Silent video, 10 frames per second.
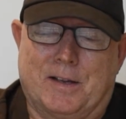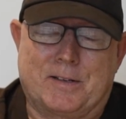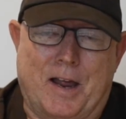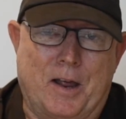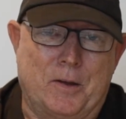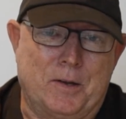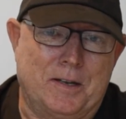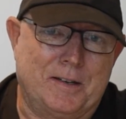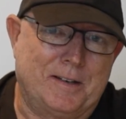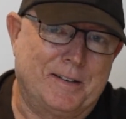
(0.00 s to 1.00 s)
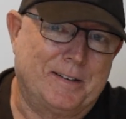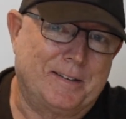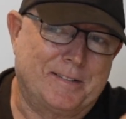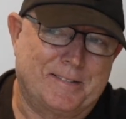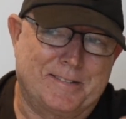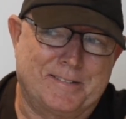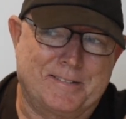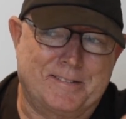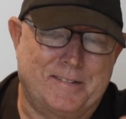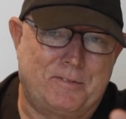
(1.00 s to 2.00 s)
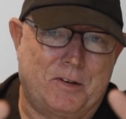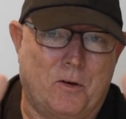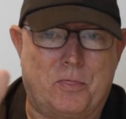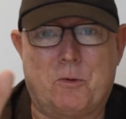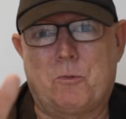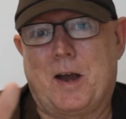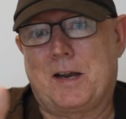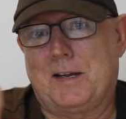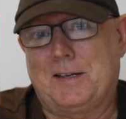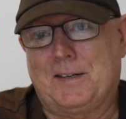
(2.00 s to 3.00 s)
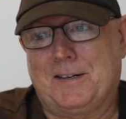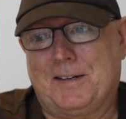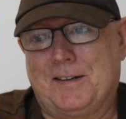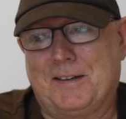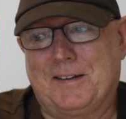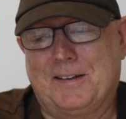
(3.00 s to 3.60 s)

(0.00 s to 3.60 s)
So if you got the readies,